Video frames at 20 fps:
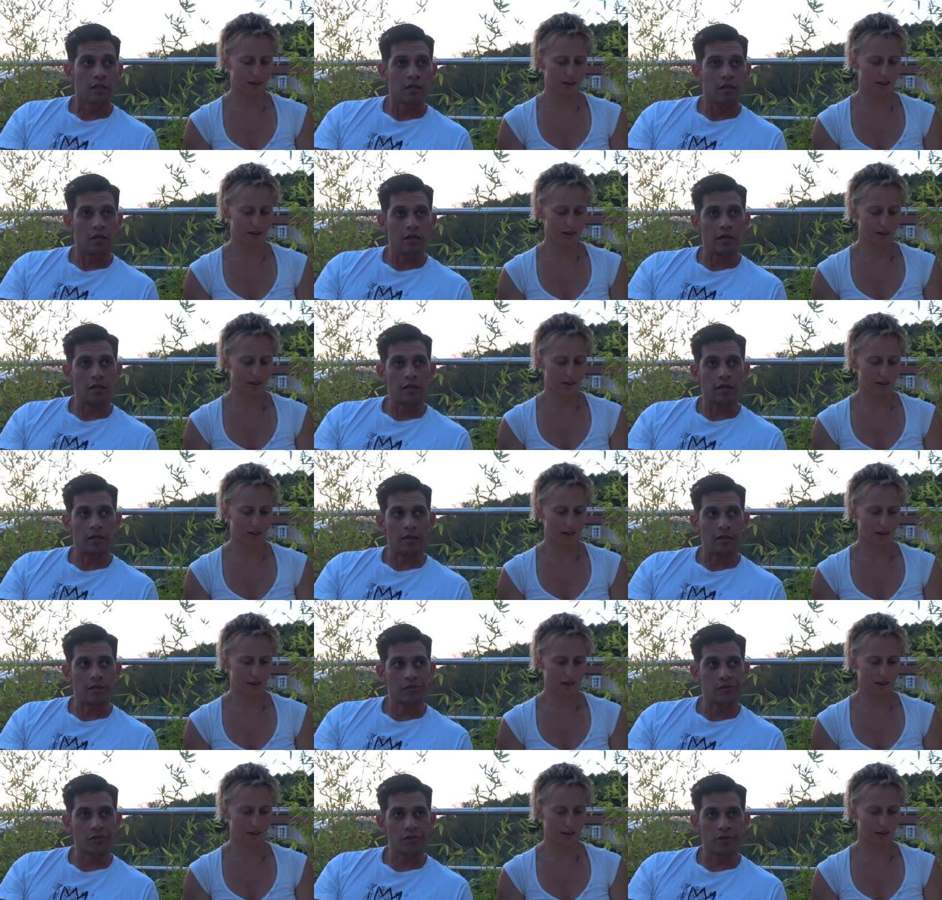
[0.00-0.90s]

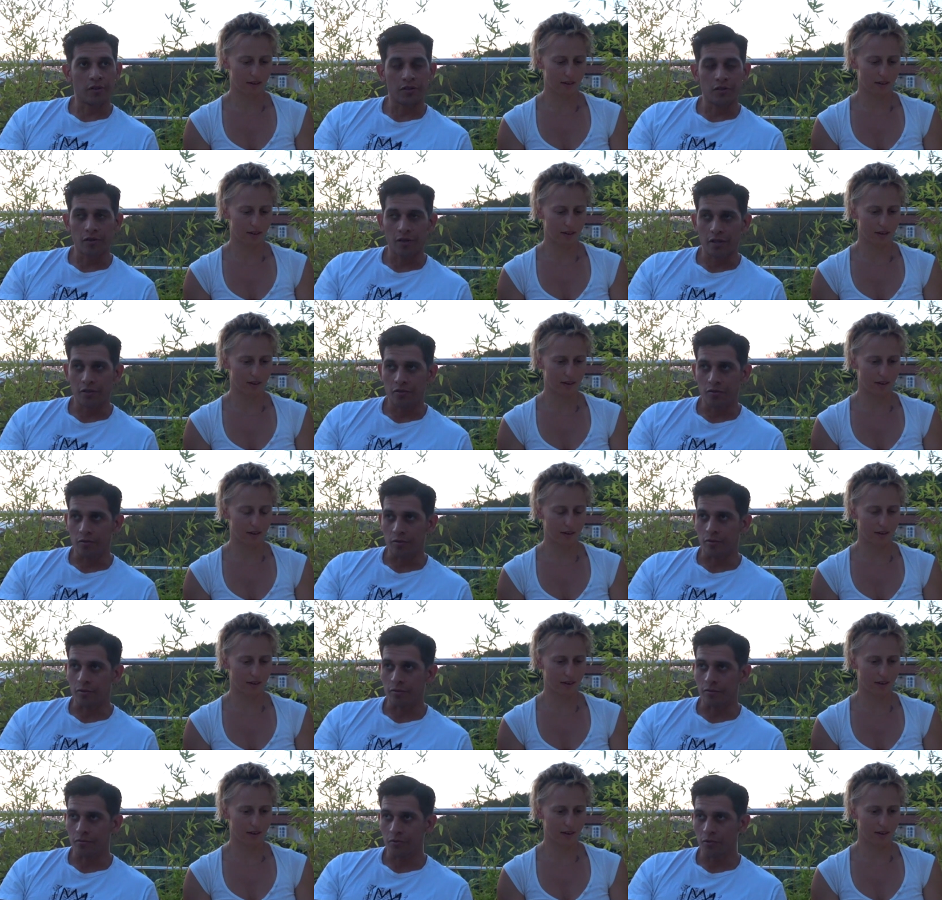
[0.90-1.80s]
Speaker 1: Uh, so then you get
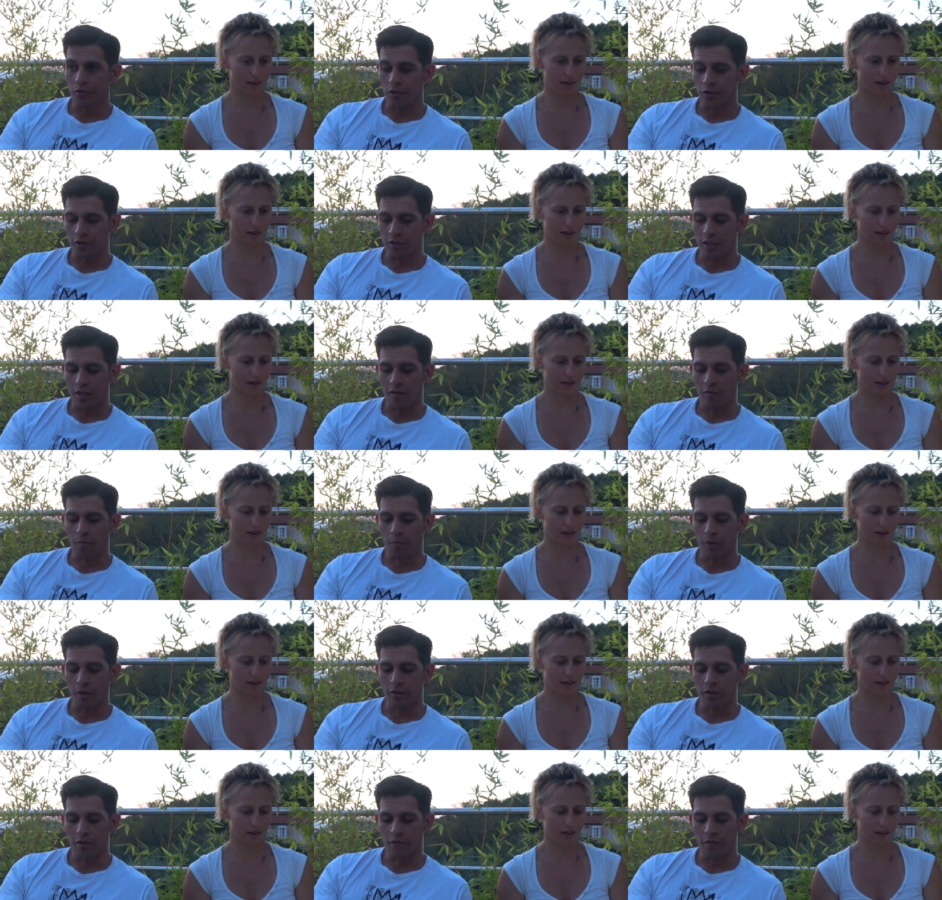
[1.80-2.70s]
to do your stuff.
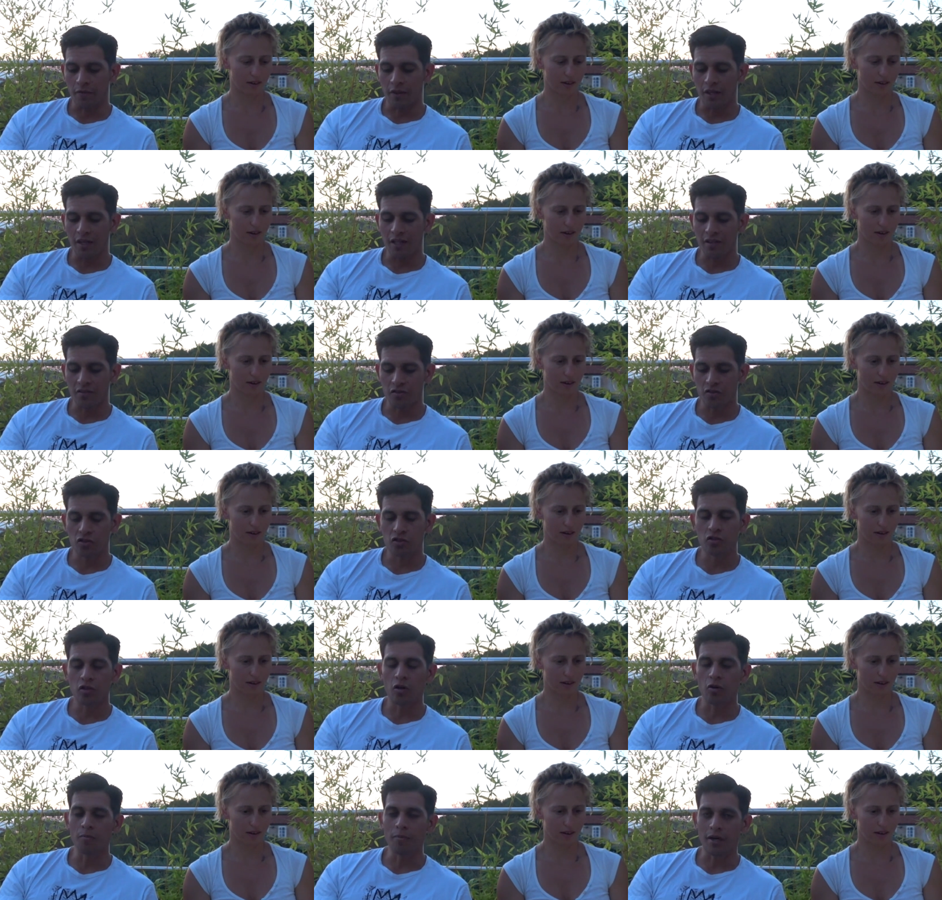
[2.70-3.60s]
But there is
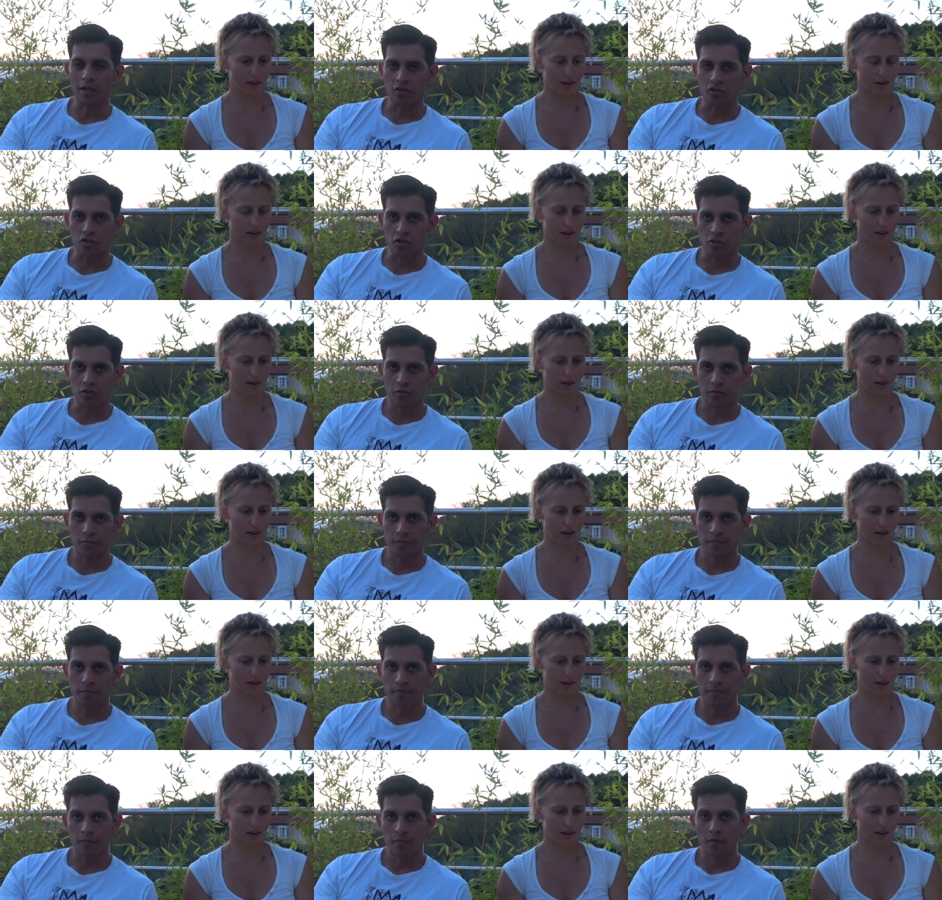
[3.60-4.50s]
so much,
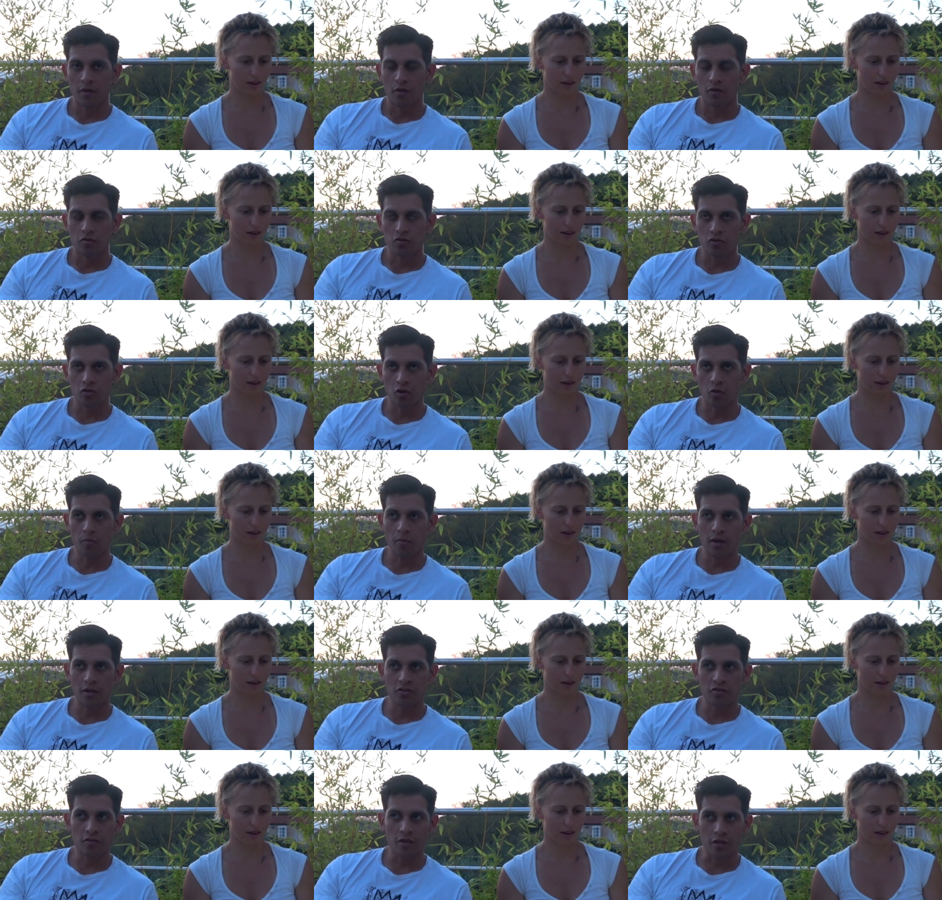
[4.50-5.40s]
so
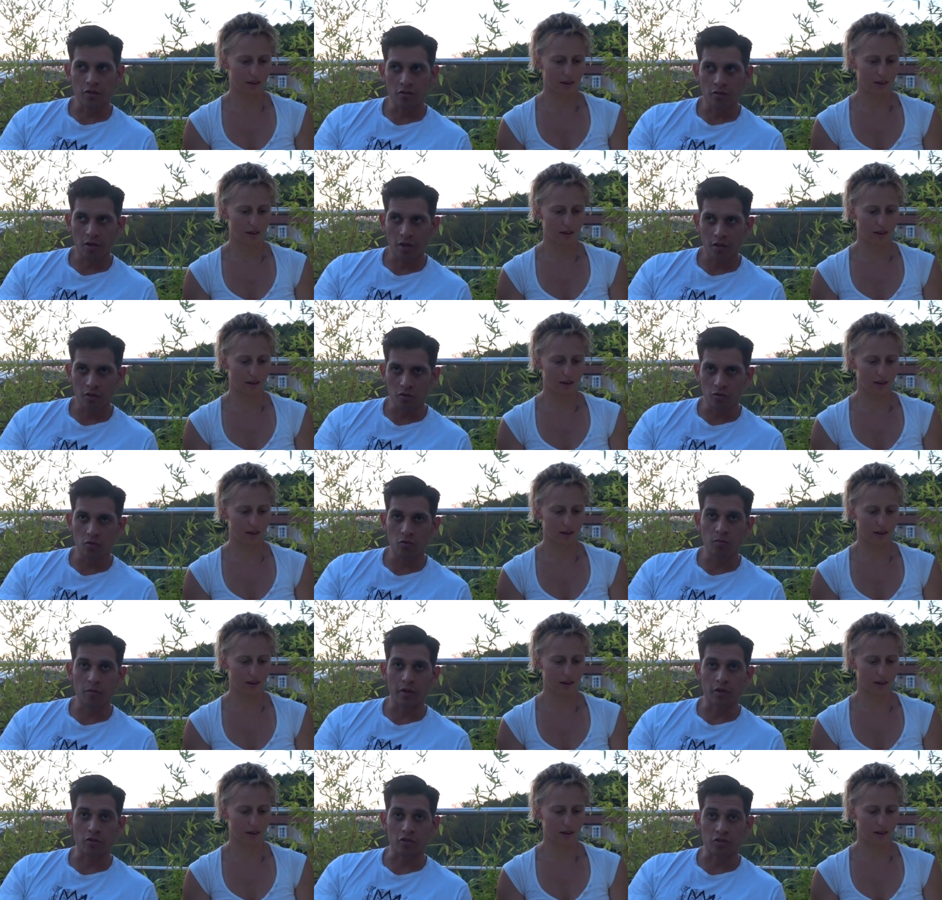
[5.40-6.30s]
much that you can do
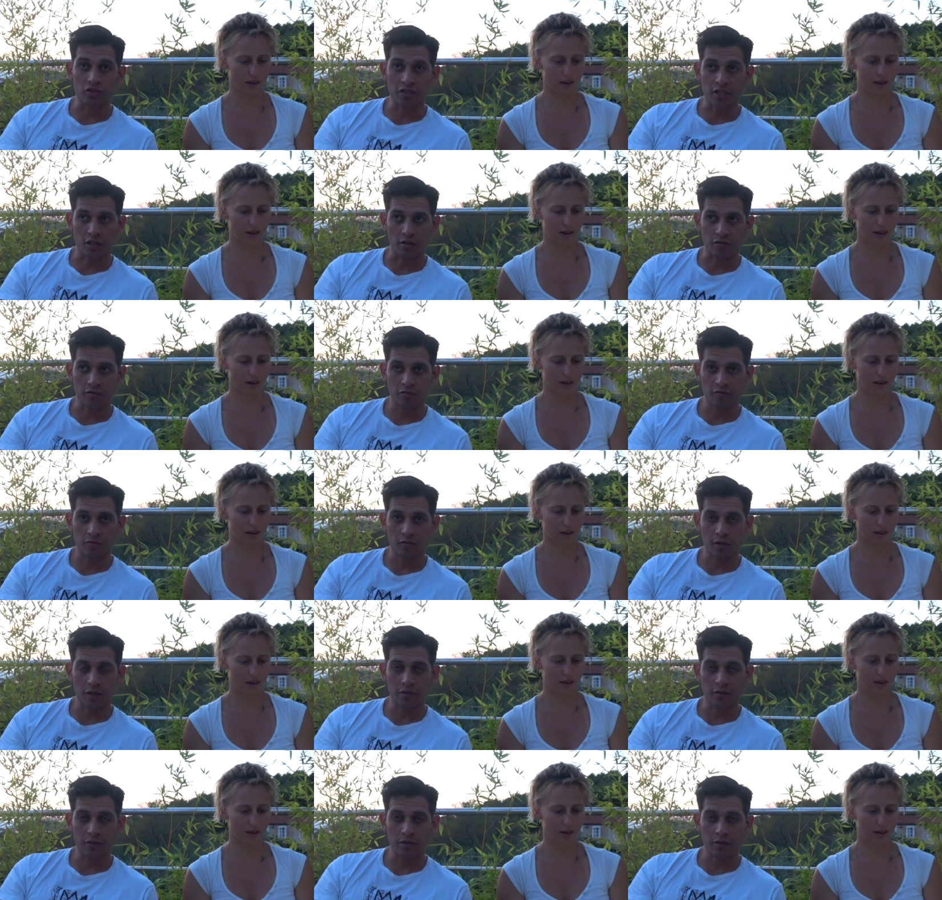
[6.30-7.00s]
by yourself.